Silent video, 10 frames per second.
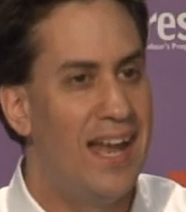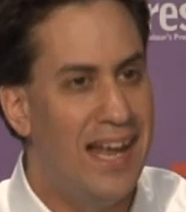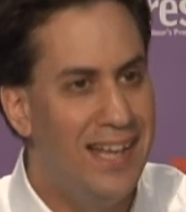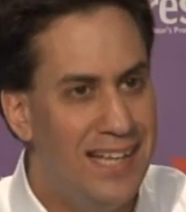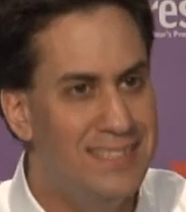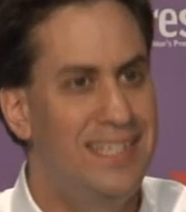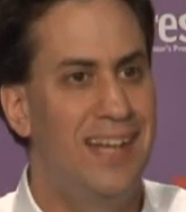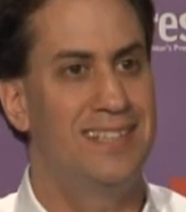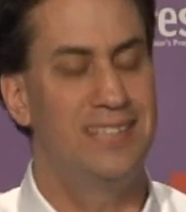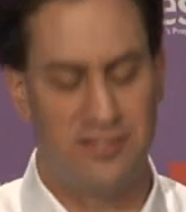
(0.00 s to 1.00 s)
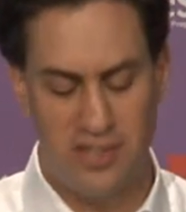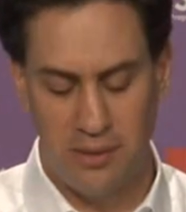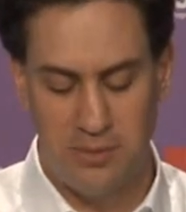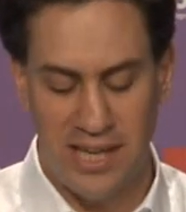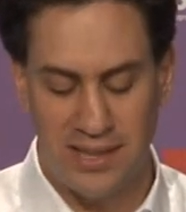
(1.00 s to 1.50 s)
And let's set ourselves an
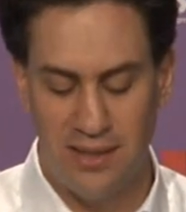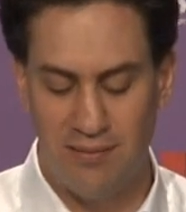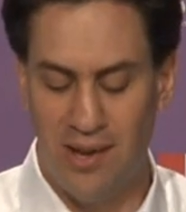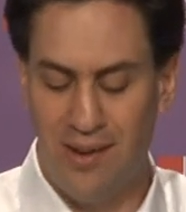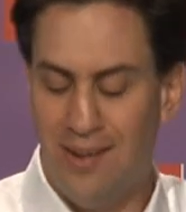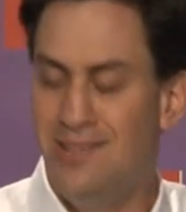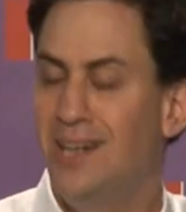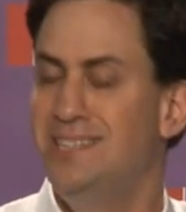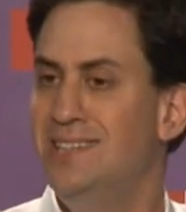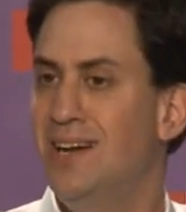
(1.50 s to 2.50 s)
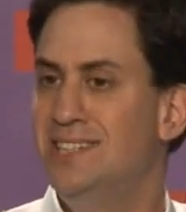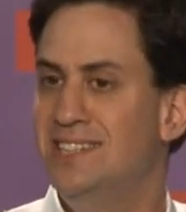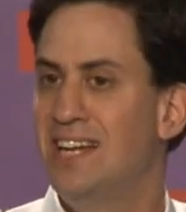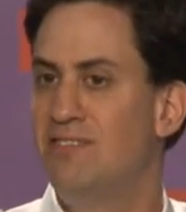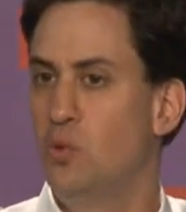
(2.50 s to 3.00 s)
objective.
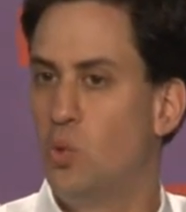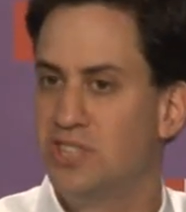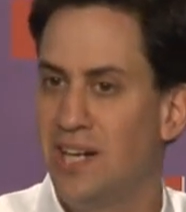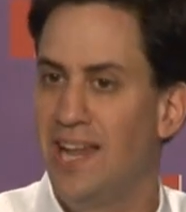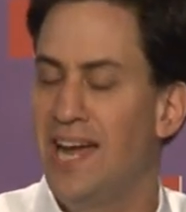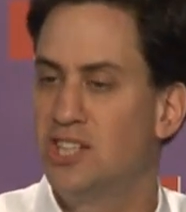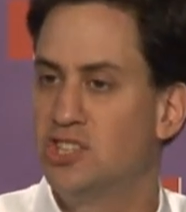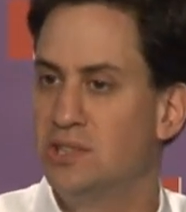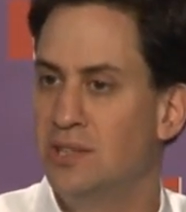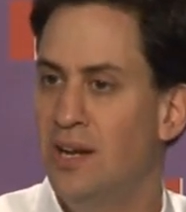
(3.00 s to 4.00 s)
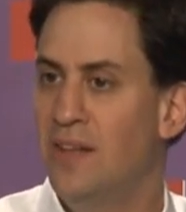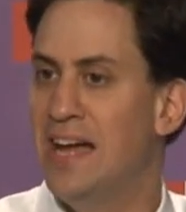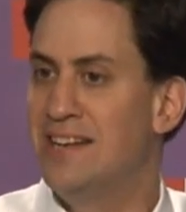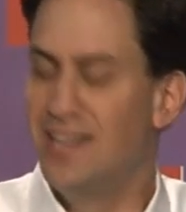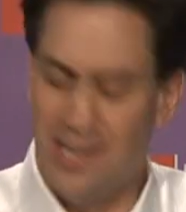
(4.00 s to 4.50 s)
1997 was an election
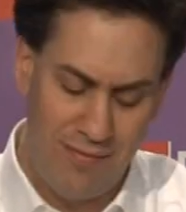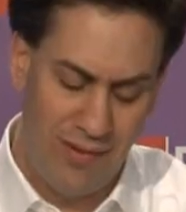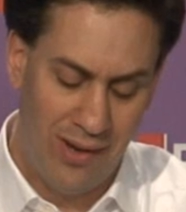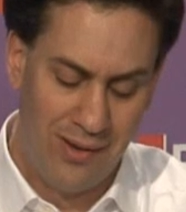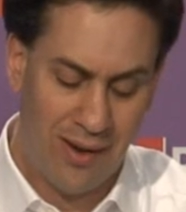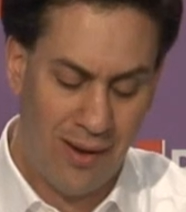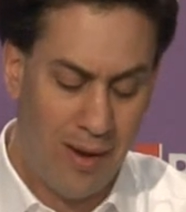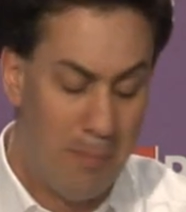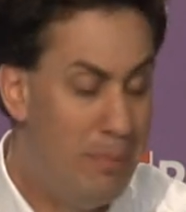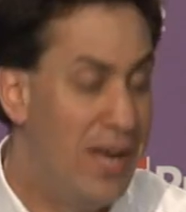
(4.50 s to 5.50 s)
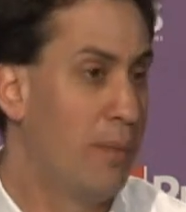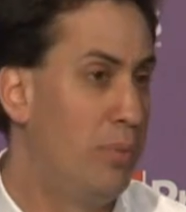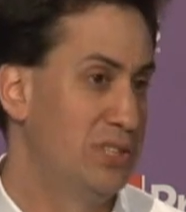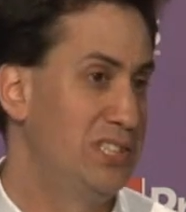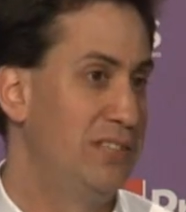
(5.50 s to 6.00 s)
that delivered big
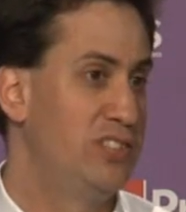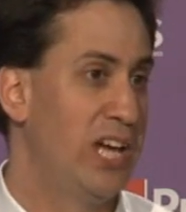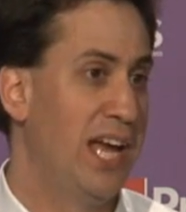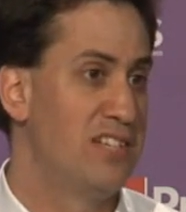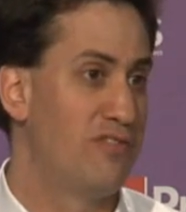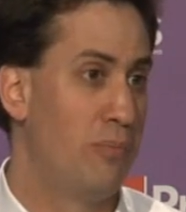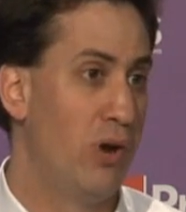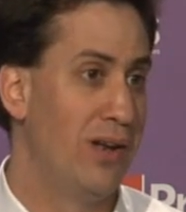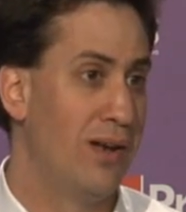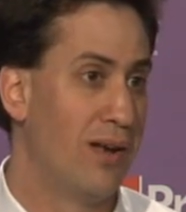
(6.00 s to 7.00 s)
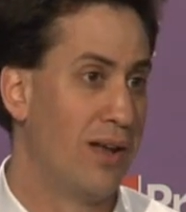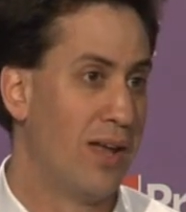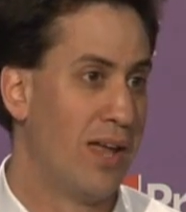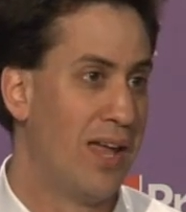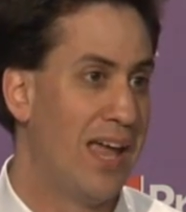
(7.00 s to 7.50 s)
positive change for Britain.
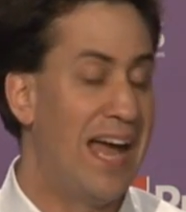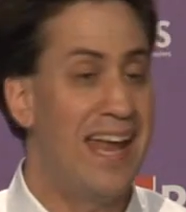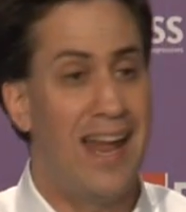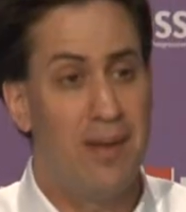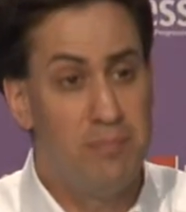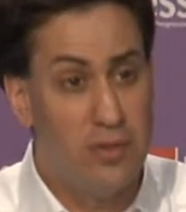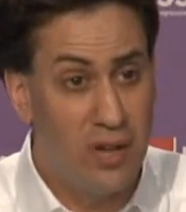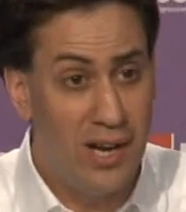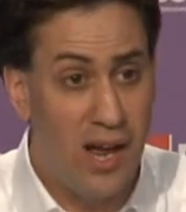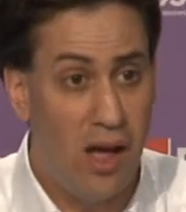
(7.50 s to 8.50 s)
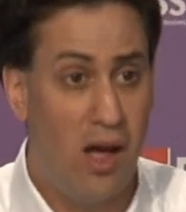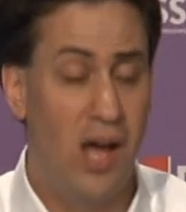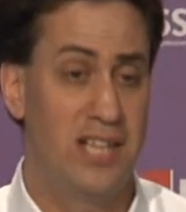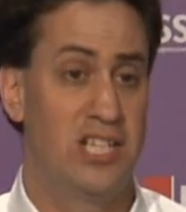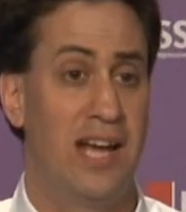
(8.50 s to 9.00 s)
And it had certainly a
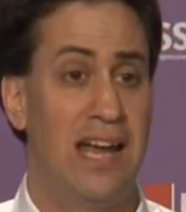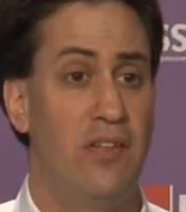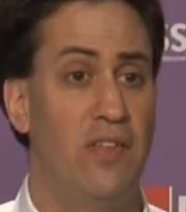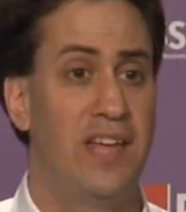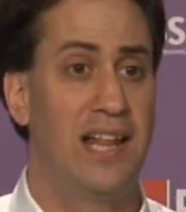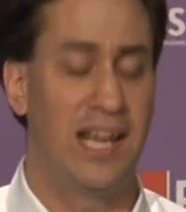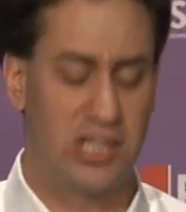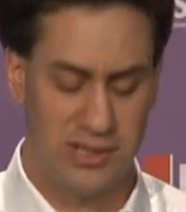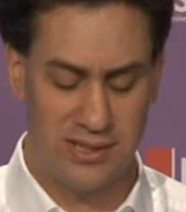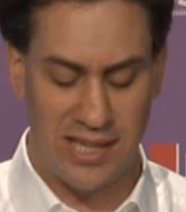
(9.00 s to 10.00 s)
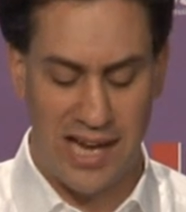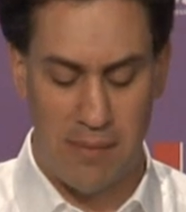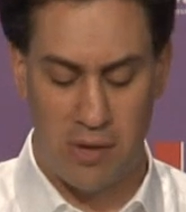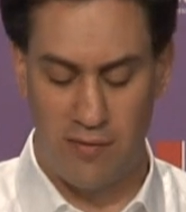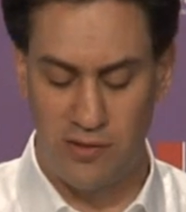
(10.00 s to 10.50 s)
higher turnout than the elections that
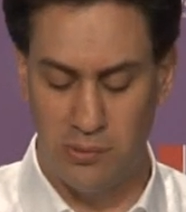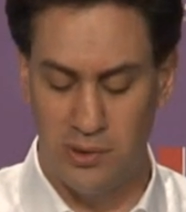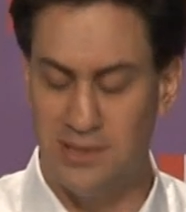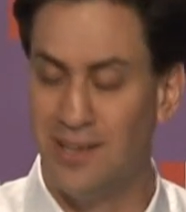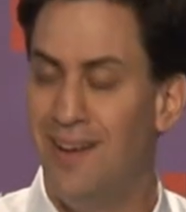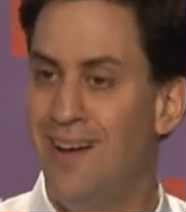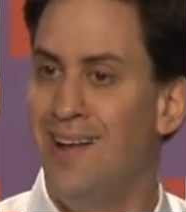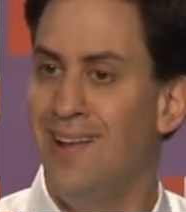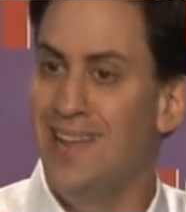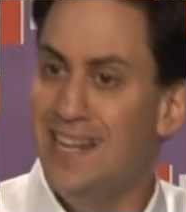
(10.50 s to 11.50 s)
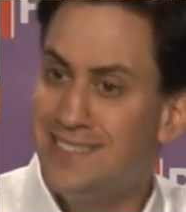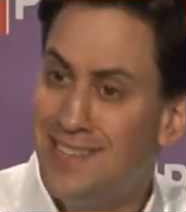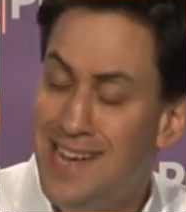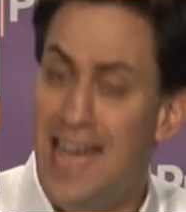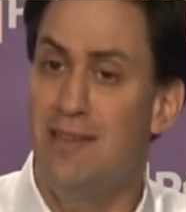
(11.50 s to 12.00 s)
came afterwards. Let's
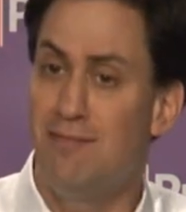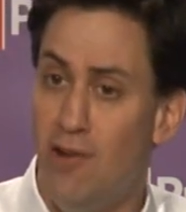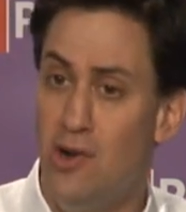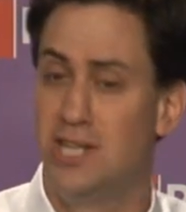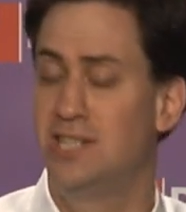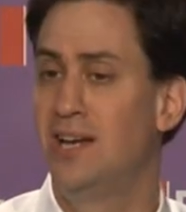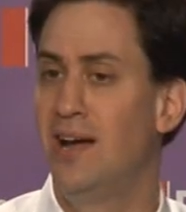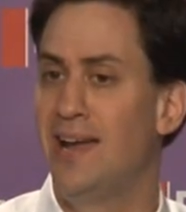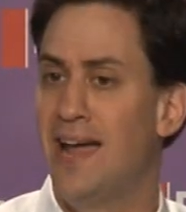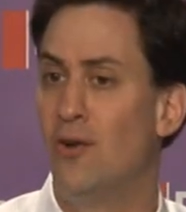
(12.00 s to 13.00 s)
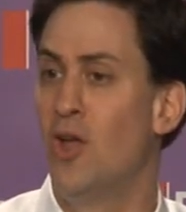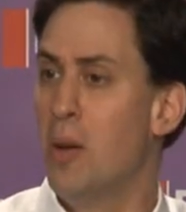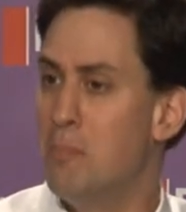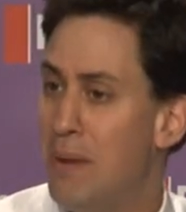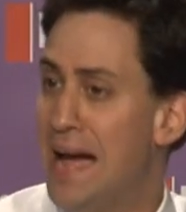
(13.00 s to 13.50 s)
get voter
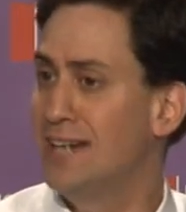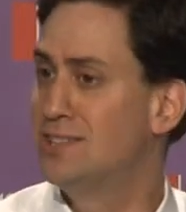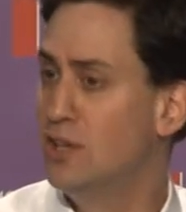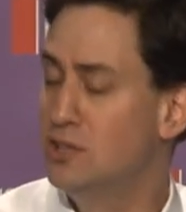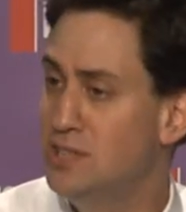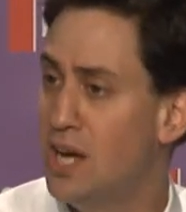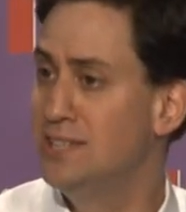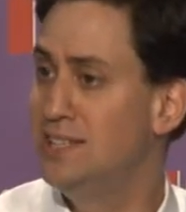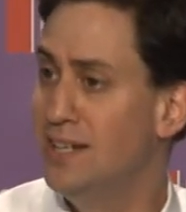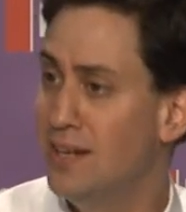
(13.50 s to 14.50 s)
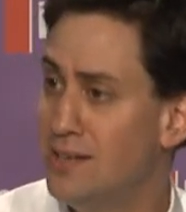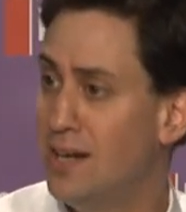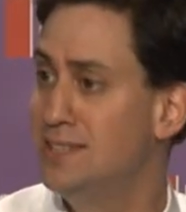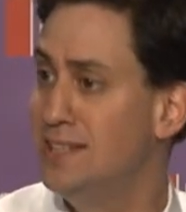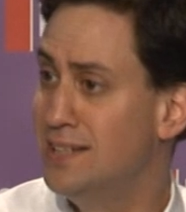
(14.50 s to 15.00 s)
turnout back to those
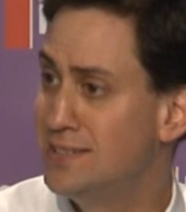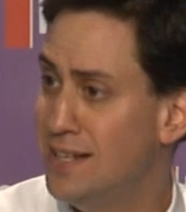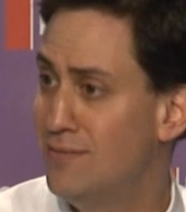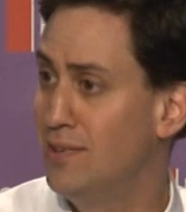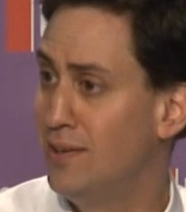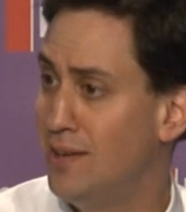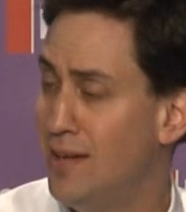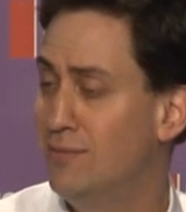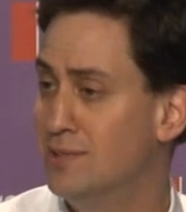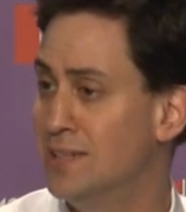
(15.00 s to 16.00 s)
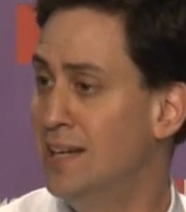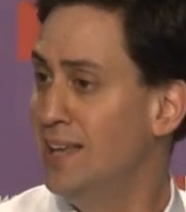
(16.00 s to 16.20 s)
1997 levels.